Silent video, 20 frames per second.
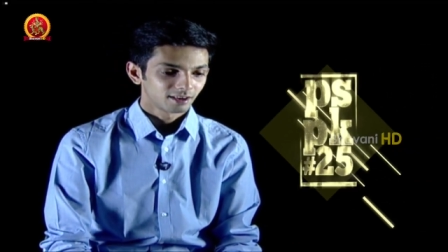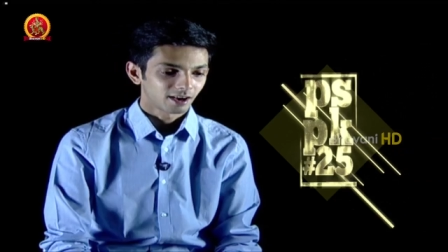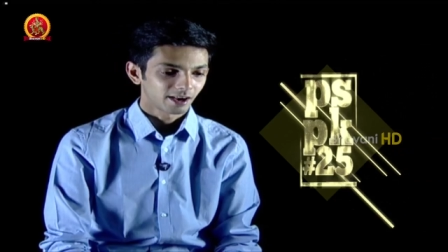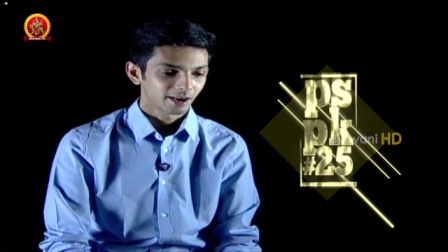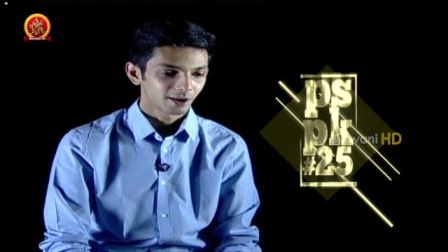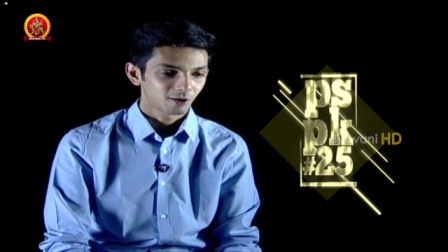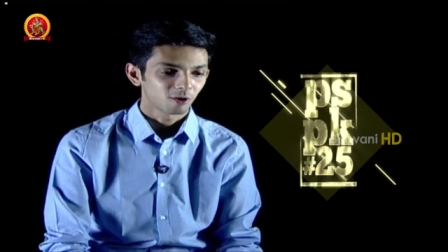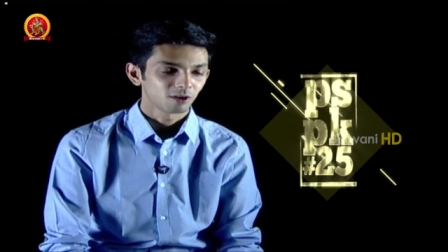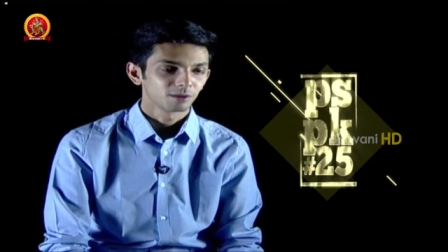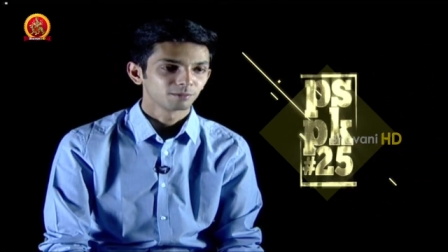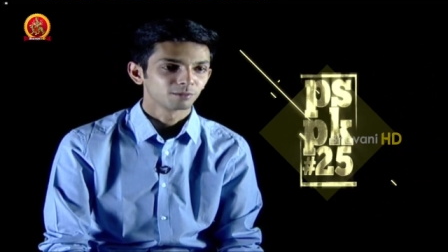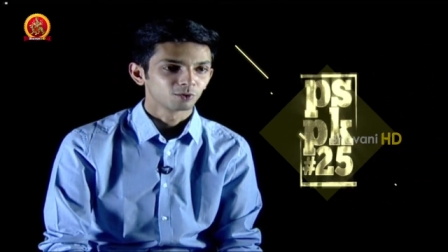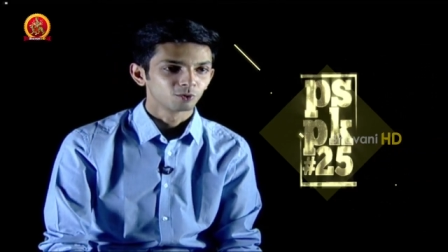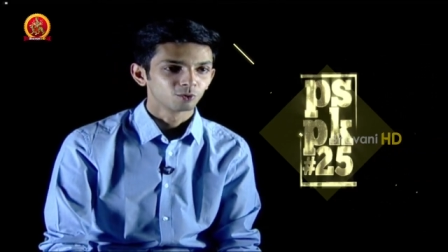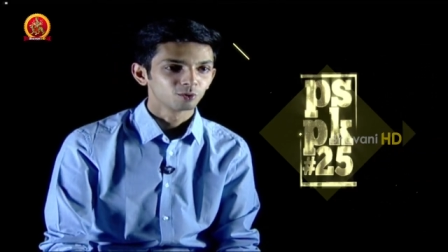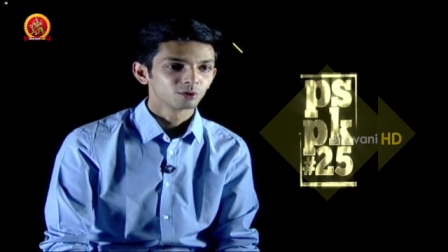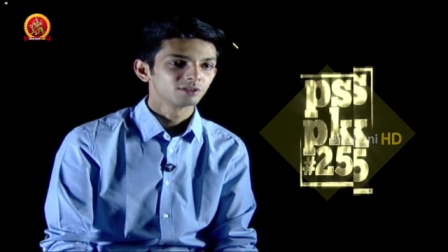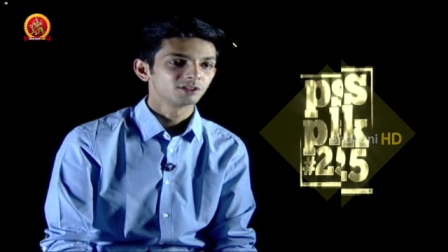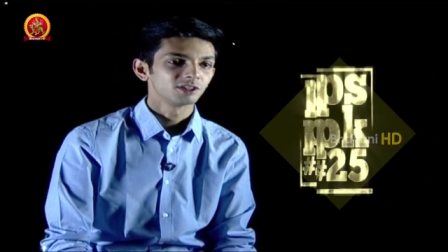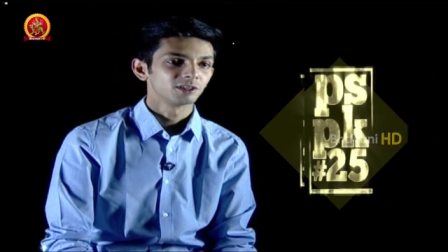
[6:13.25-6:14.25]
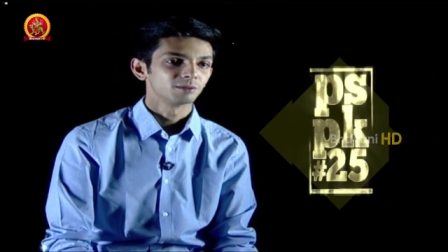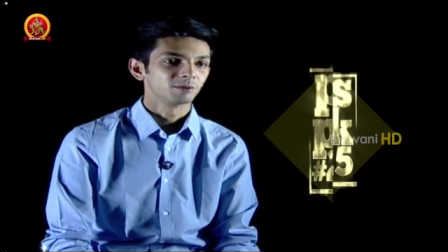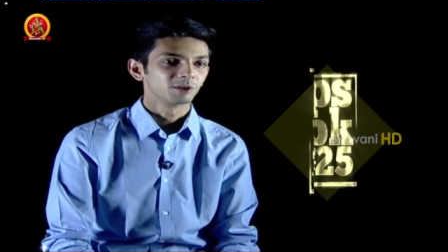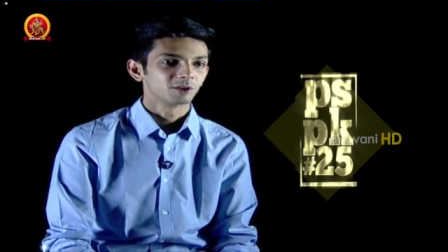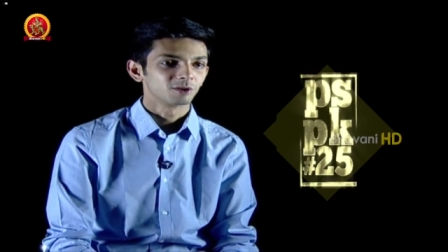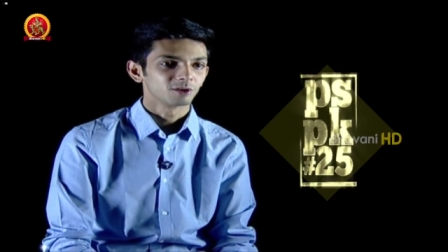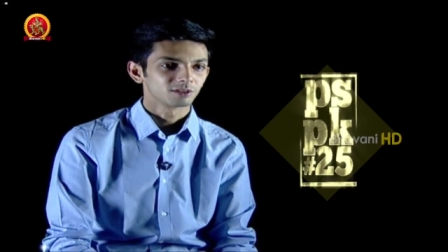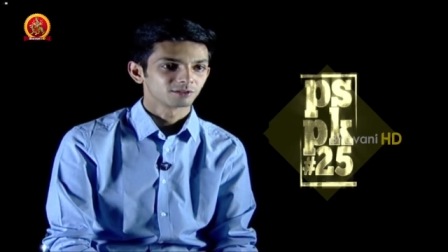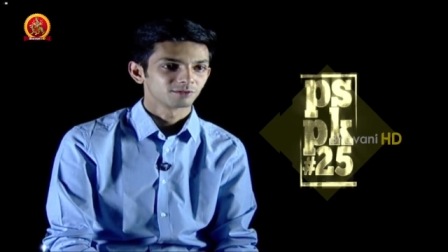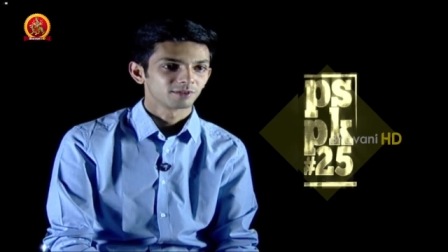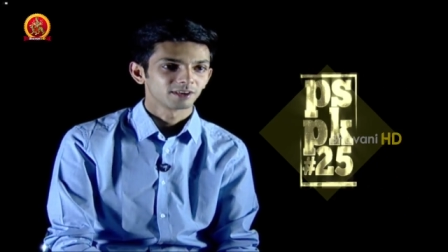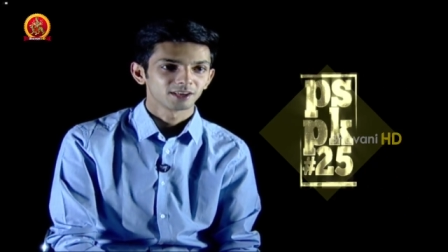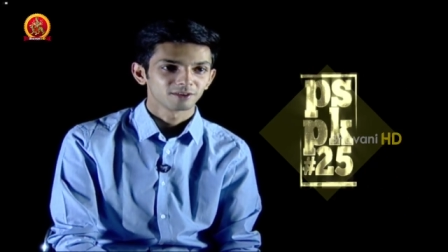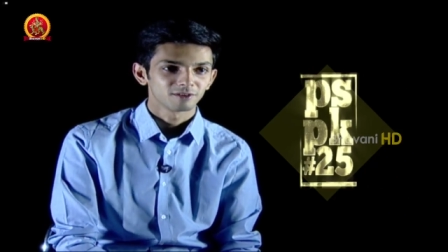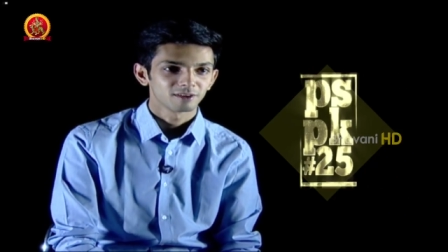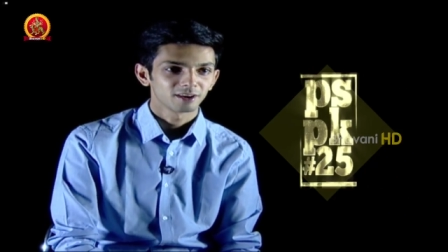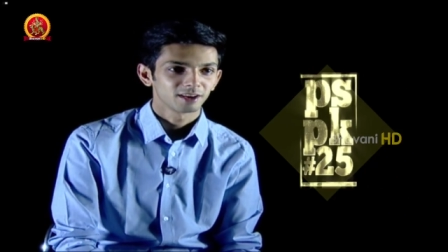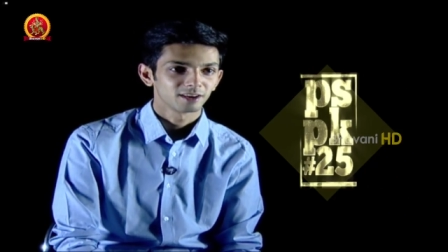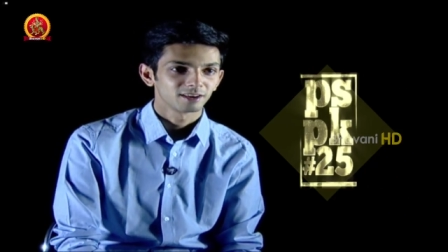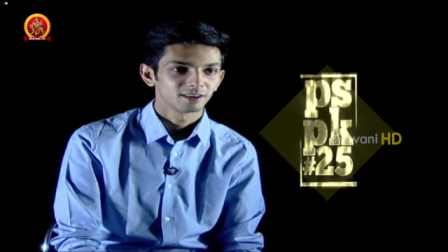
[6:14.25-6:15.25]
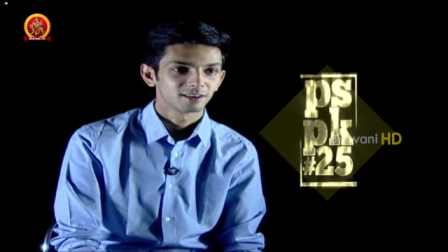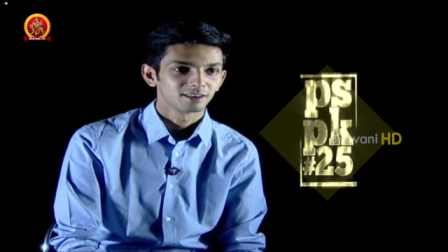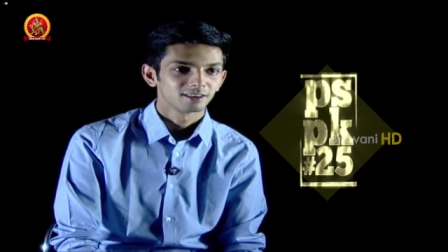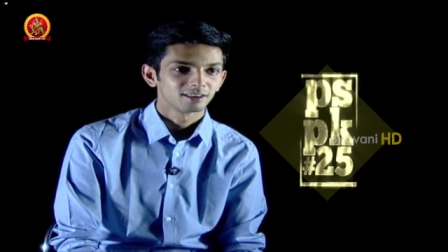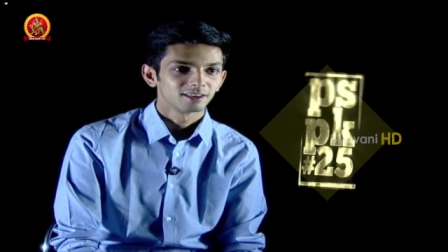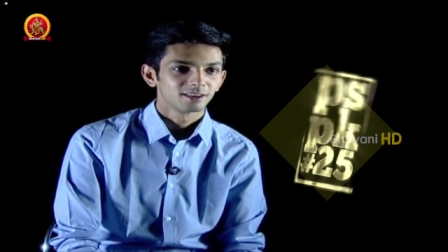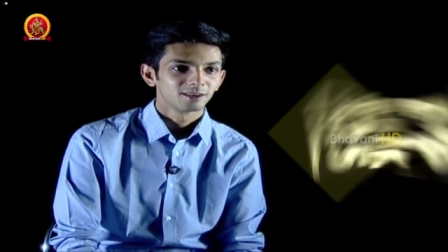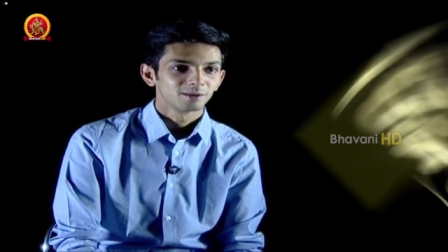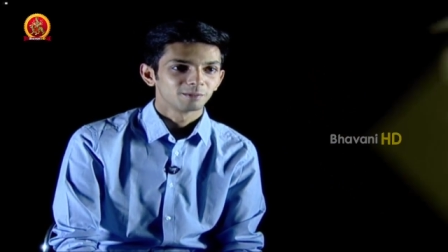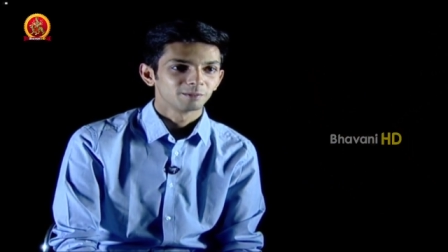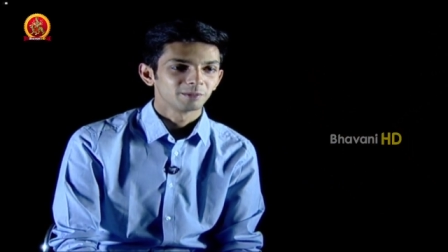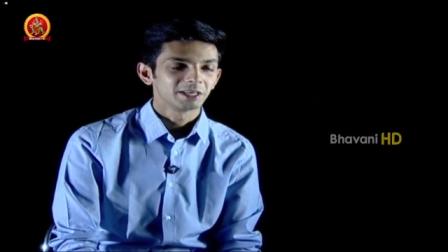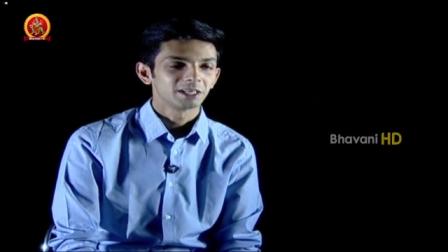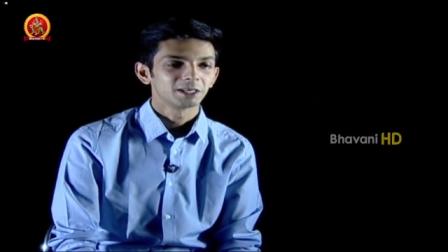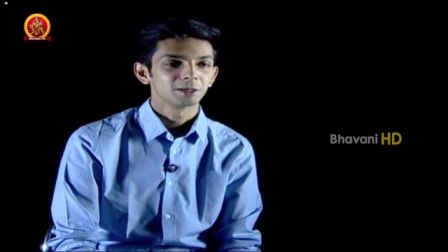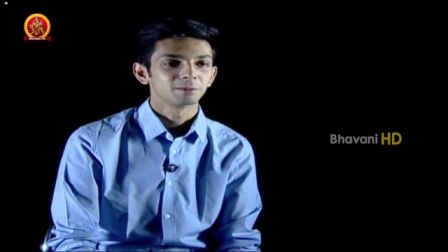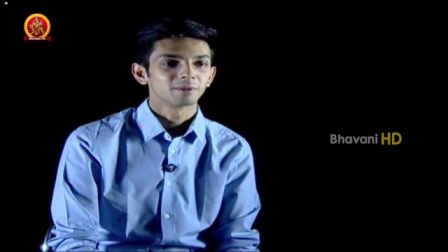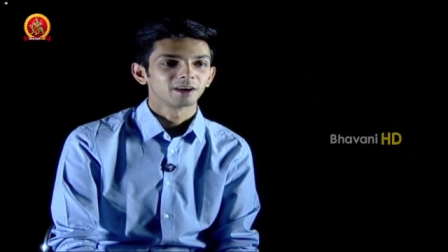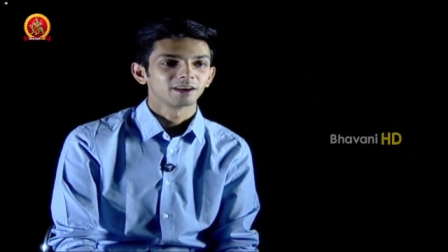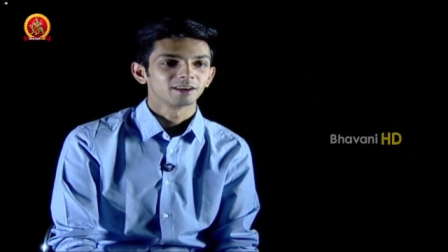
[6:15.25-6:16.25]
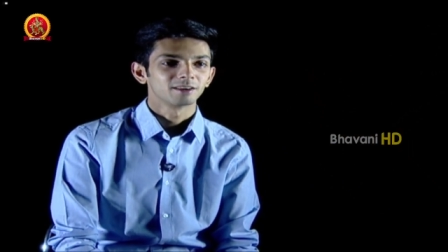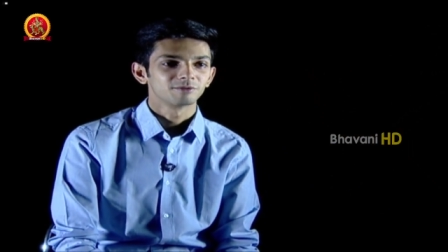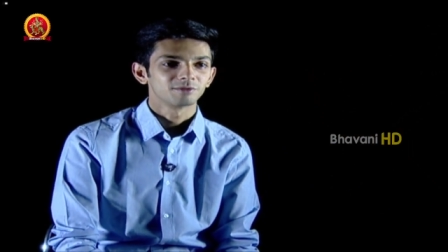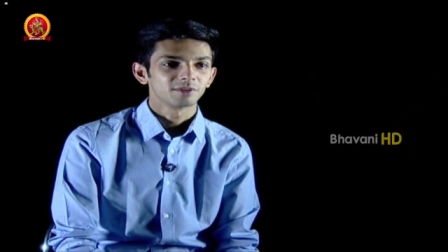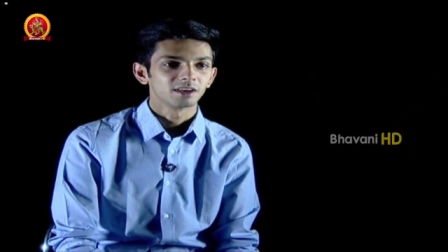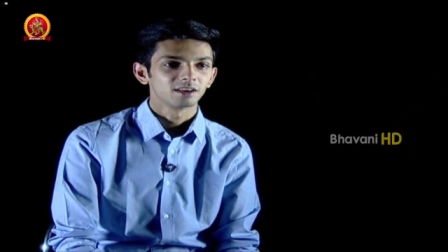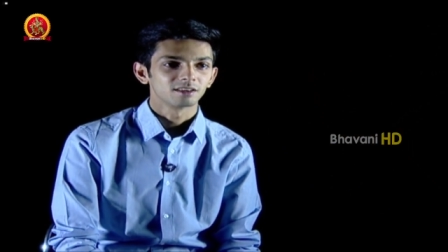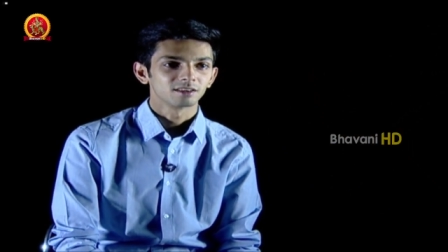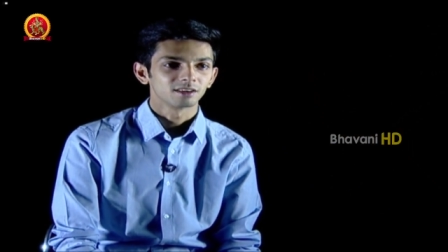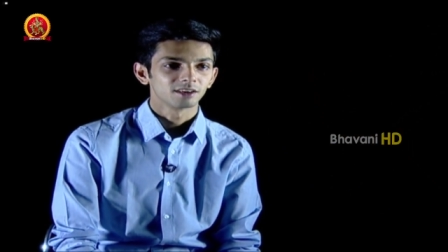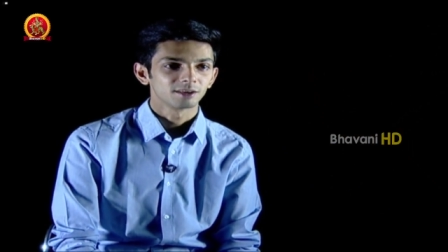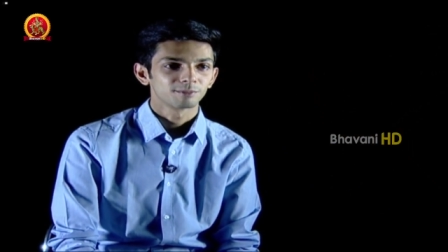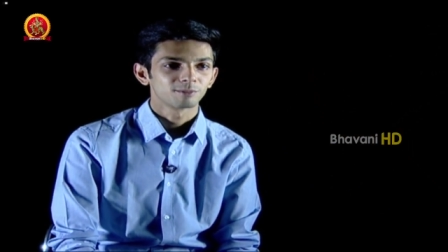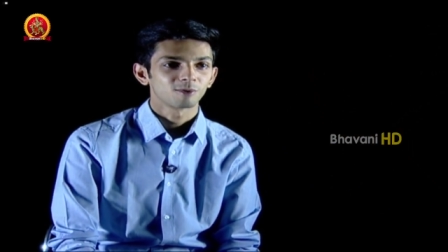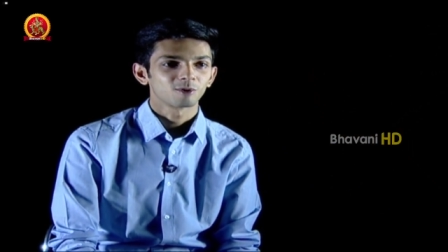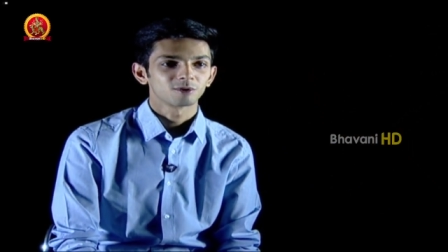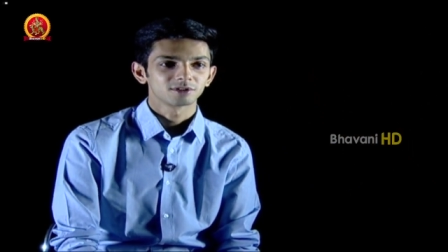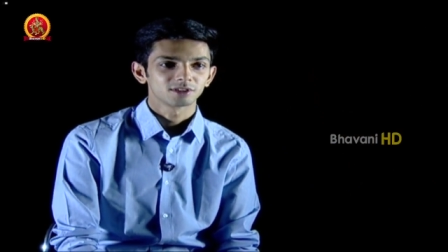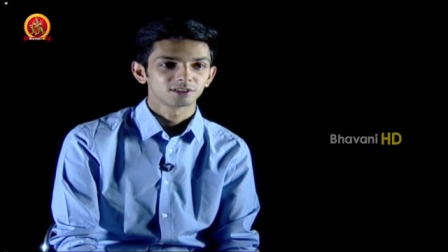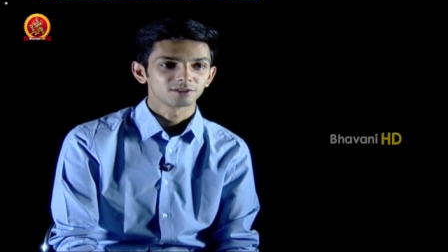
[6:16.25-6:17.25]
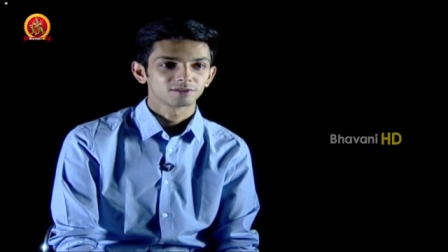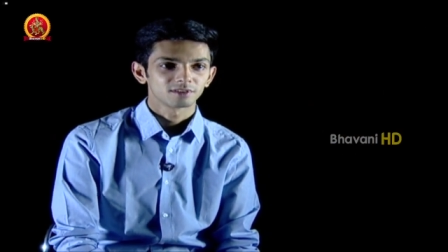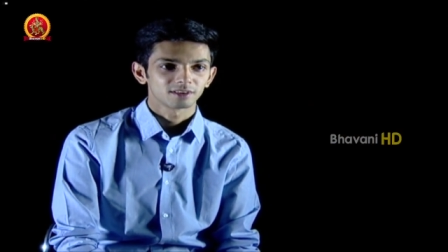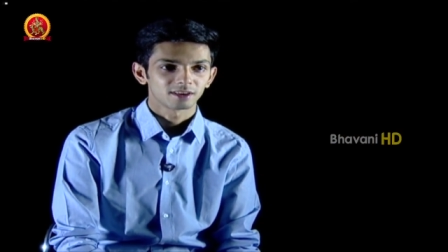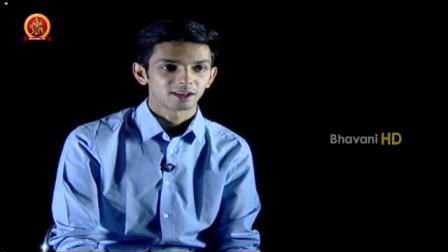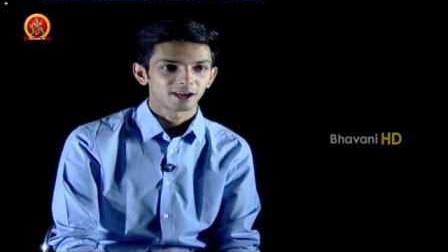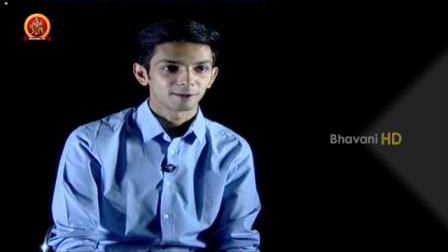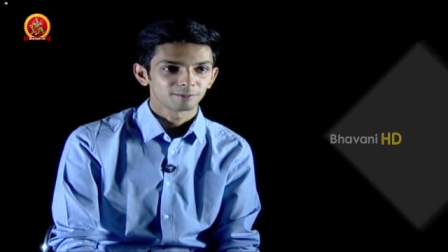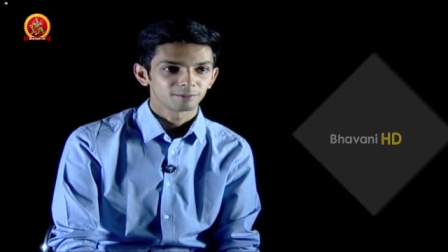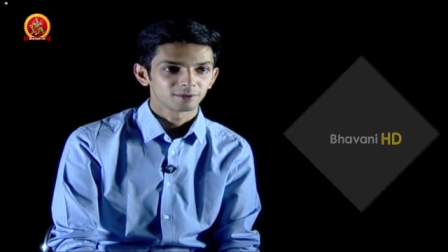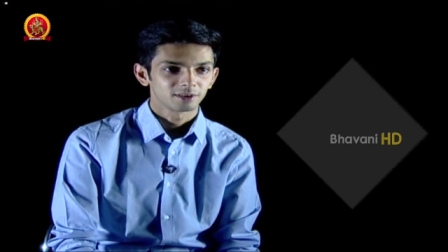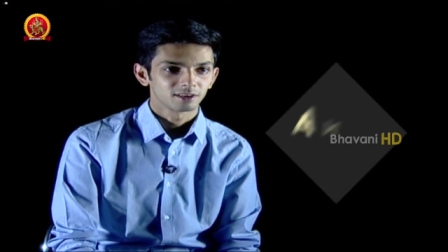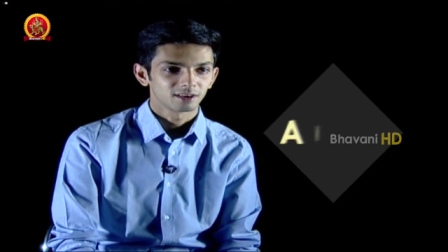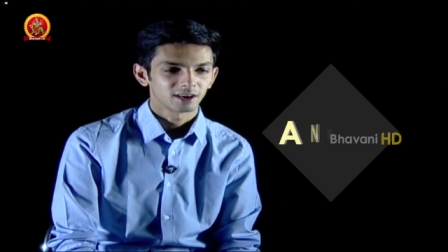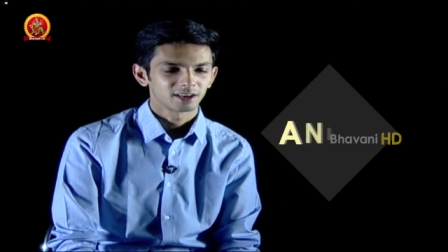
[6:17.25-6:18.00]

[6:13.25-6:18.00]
I call him Guruji because whenever I meet him, I feel really positive and happy.